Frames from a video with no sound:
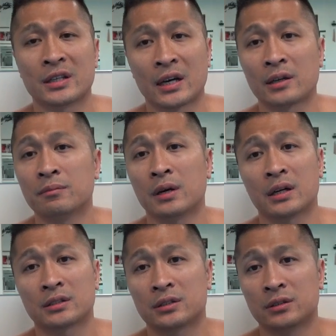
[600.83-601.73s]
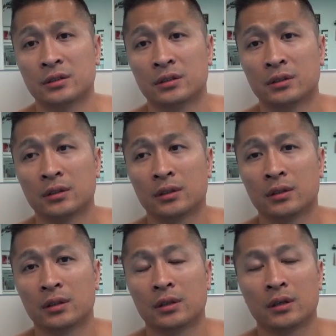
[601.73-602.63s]
not a boxer.
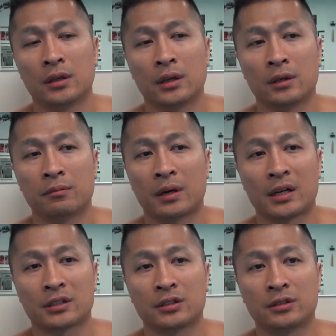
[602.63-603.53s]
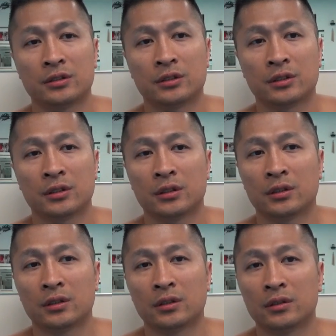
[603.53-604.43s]
And boxers,
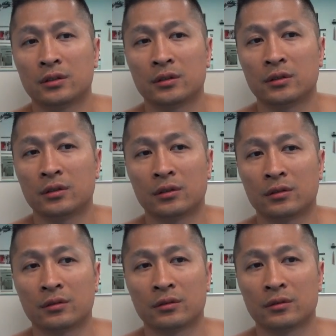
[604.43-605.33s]
you know,